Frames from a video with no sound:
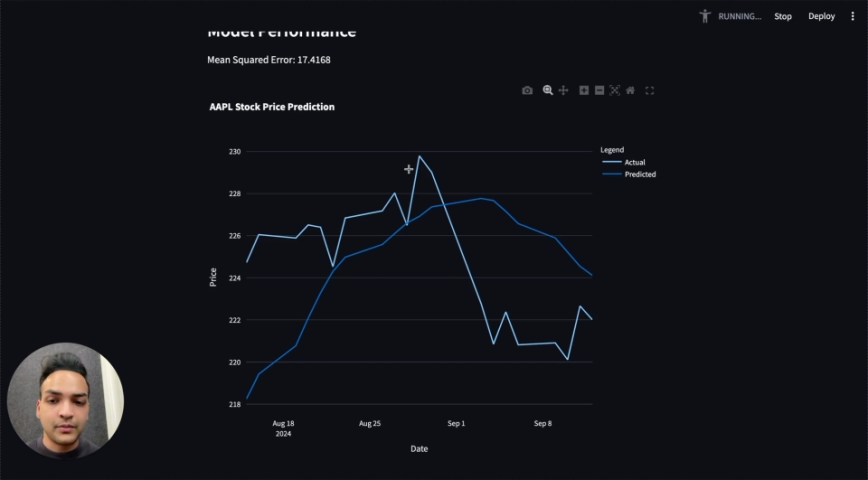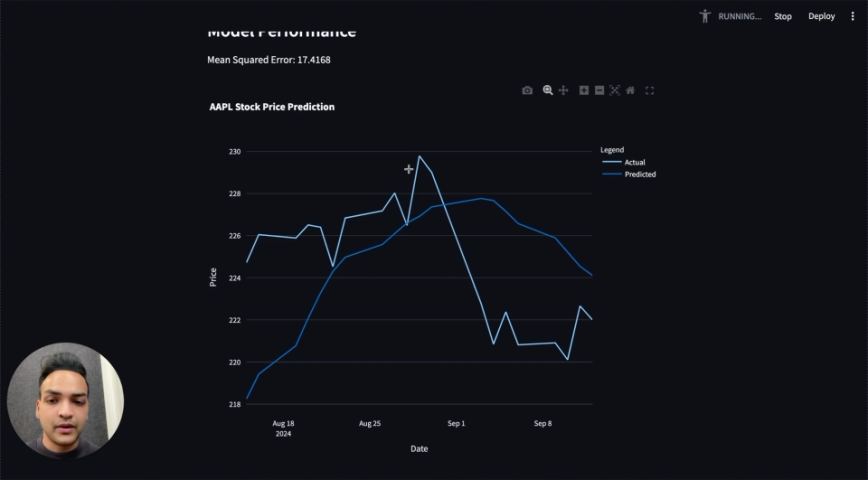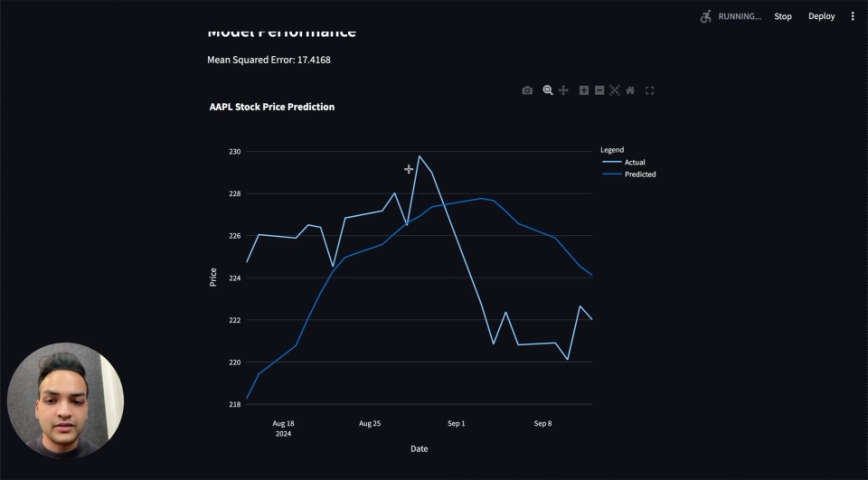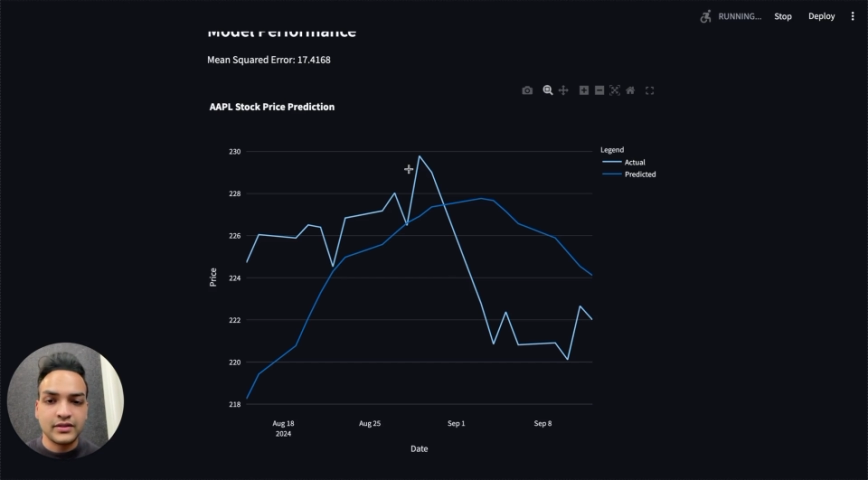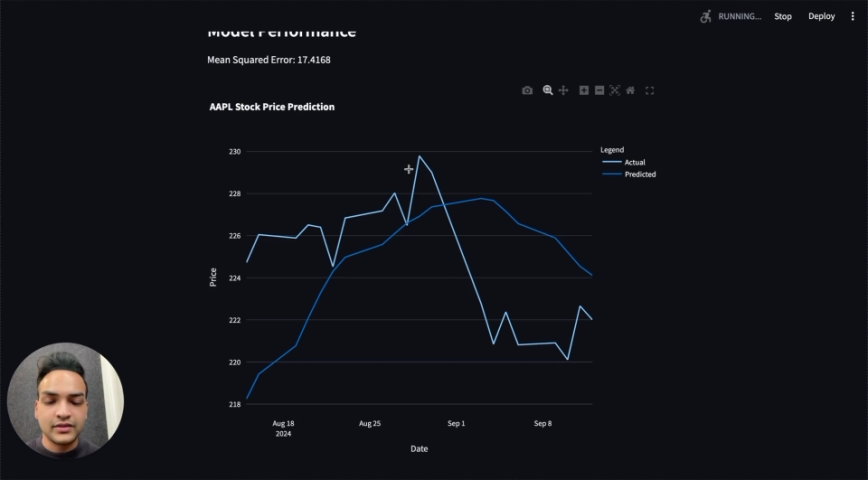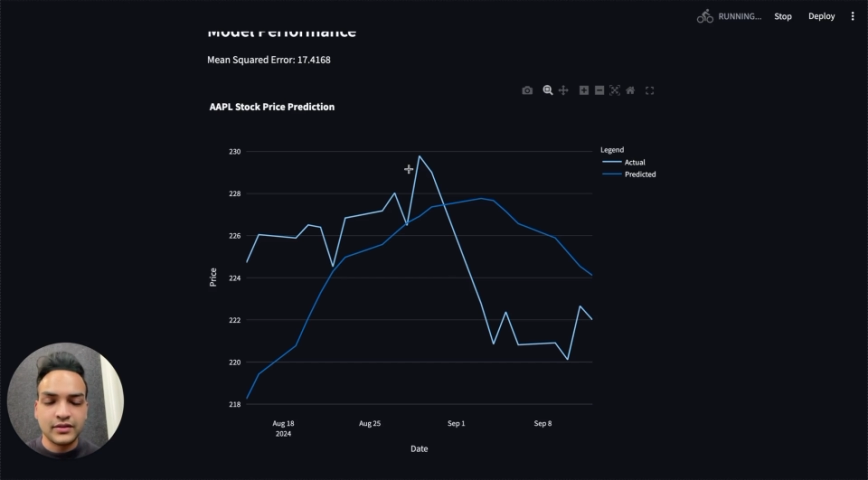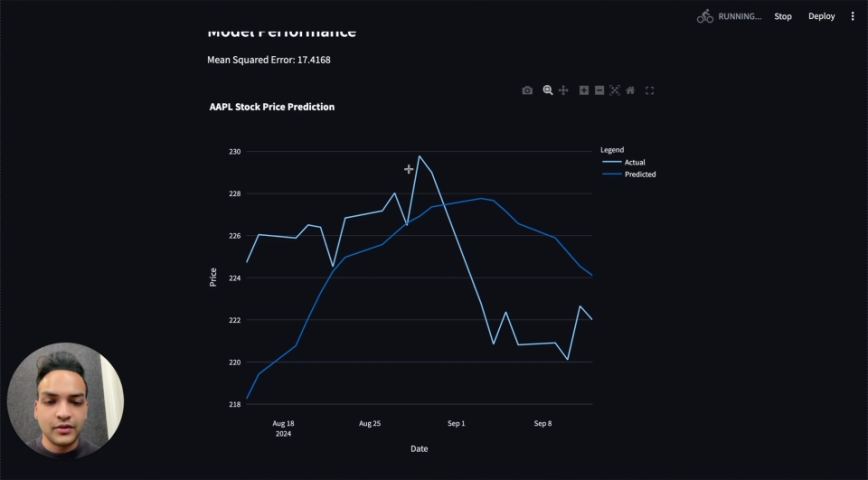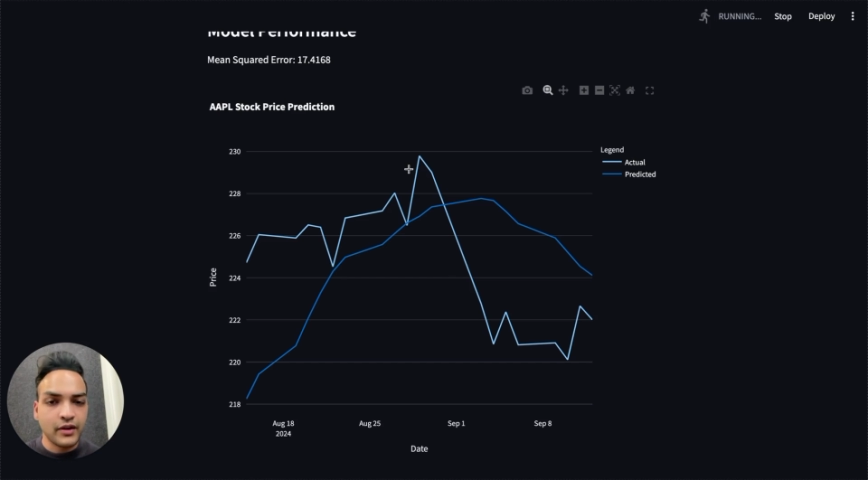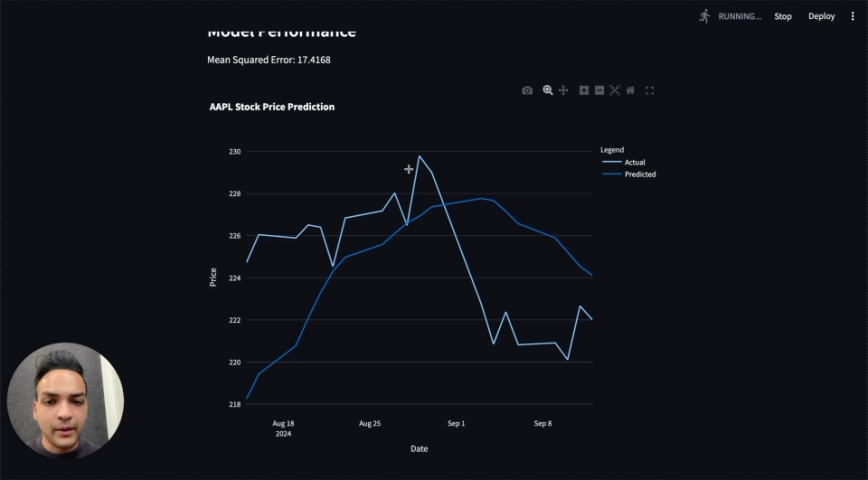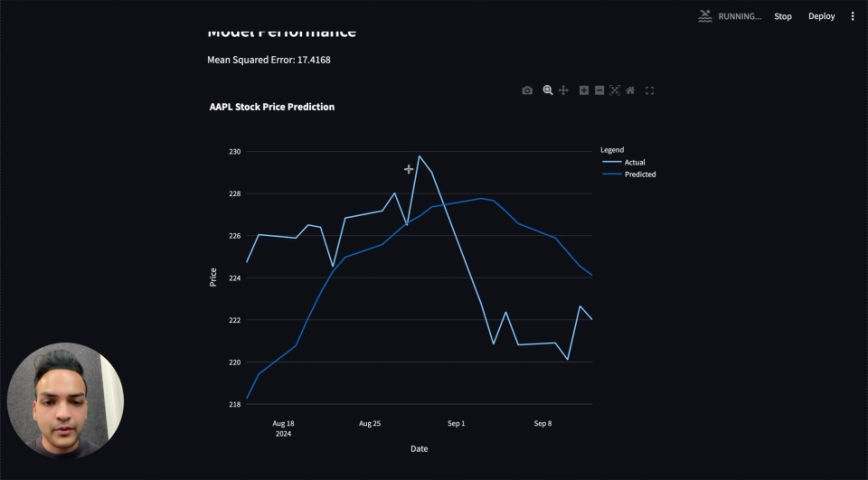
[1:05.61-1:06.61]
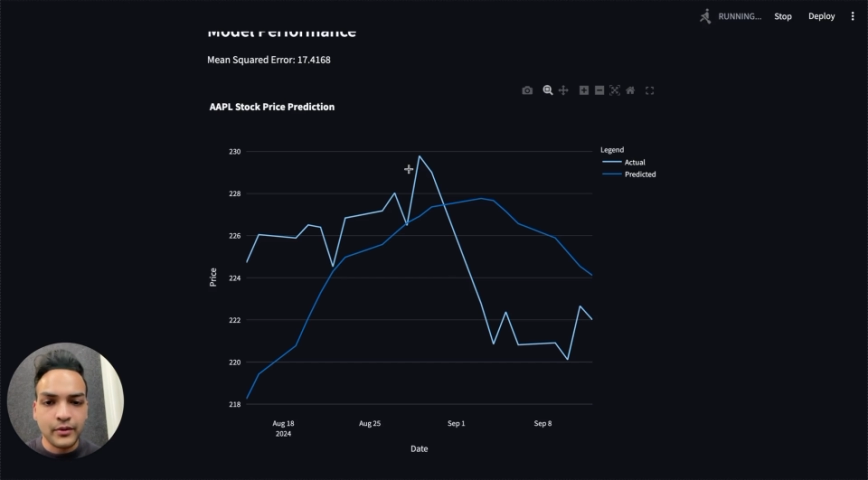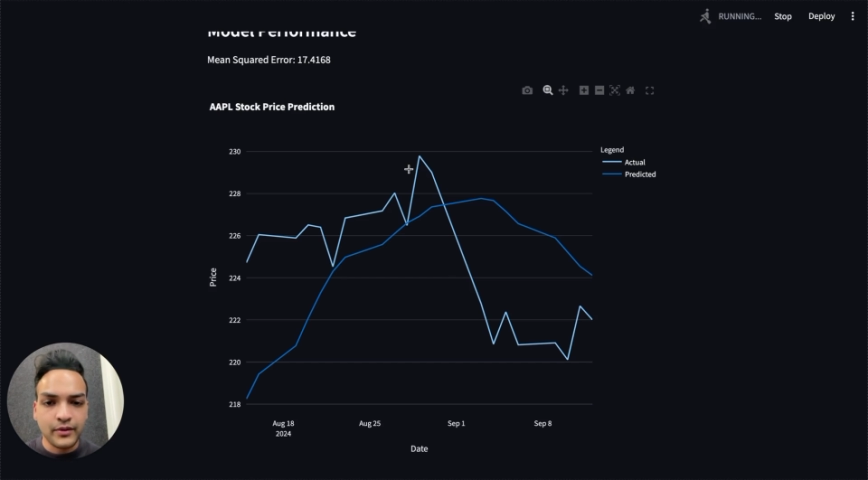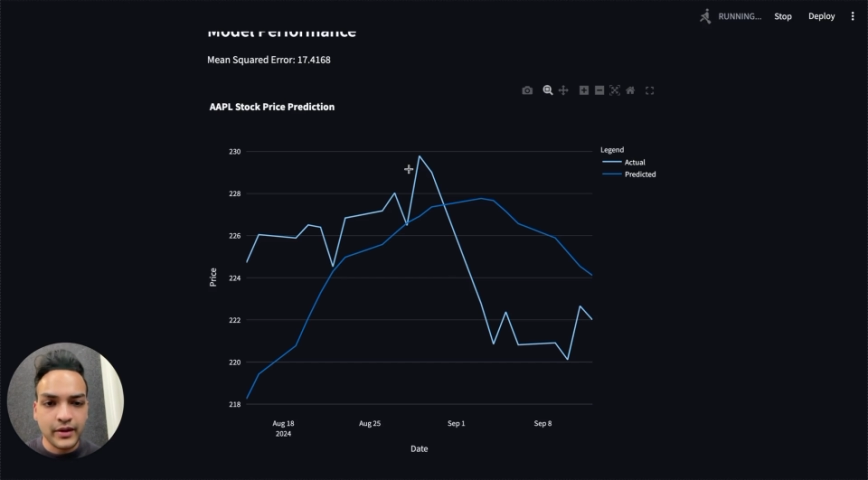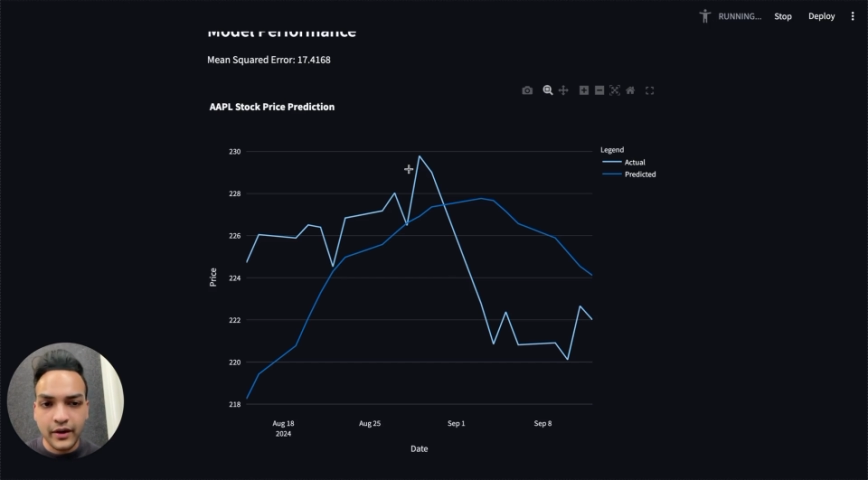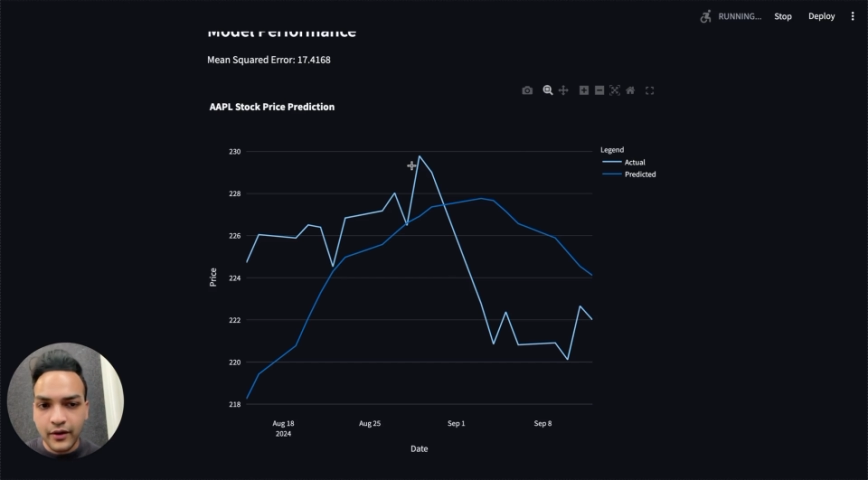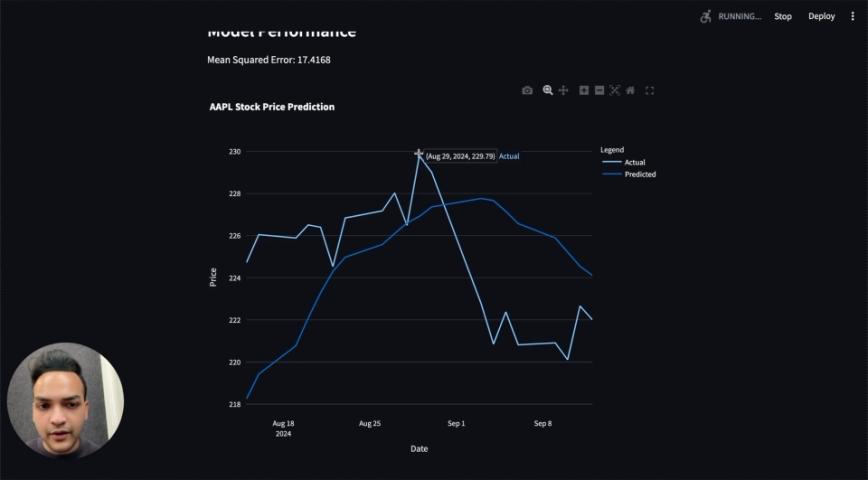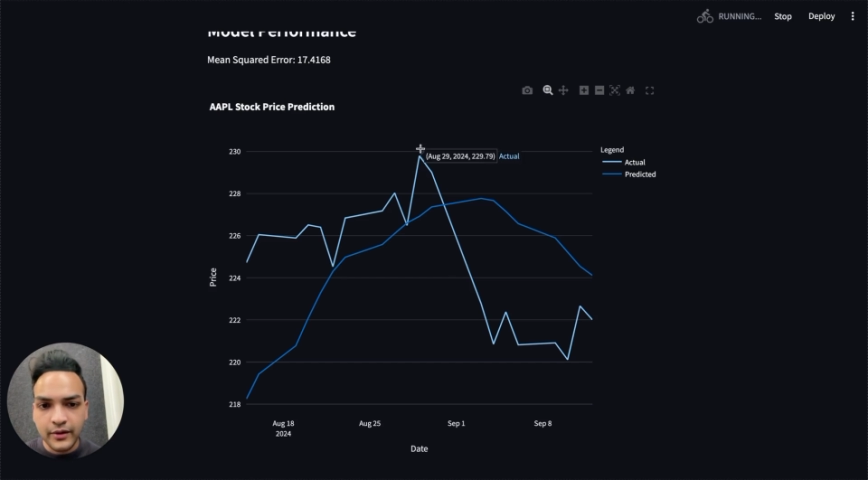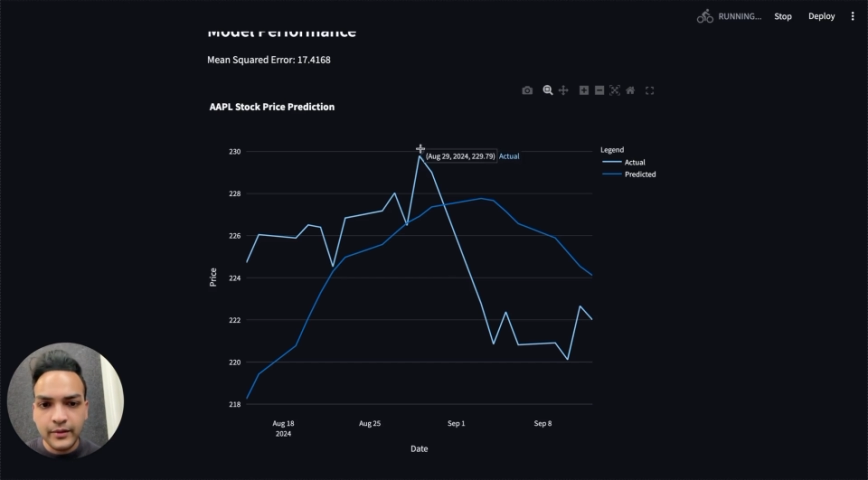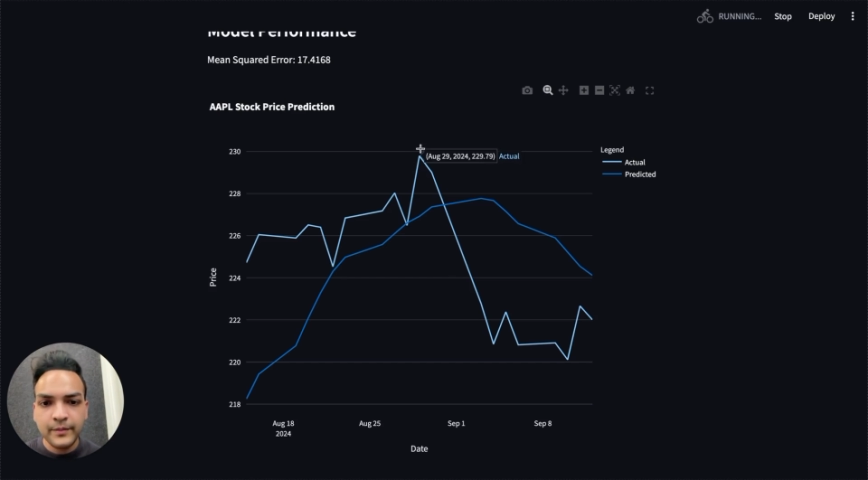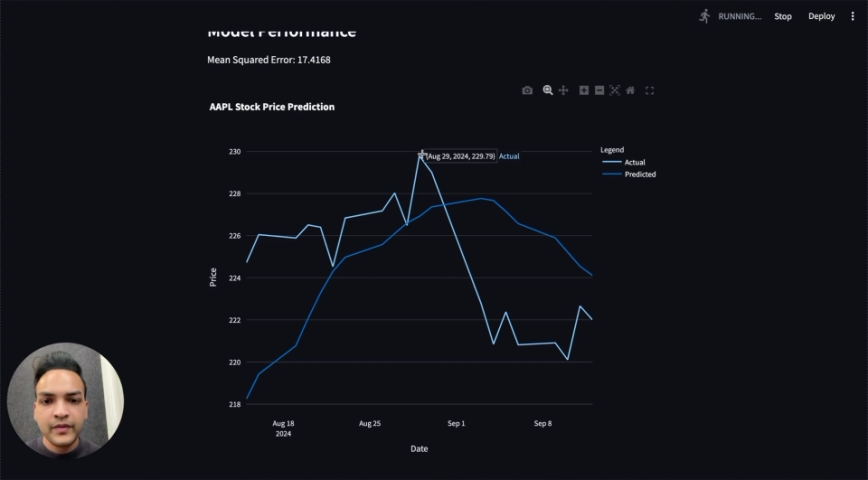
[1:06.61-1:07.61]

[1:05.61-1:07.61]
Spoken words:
prices of Apple at all,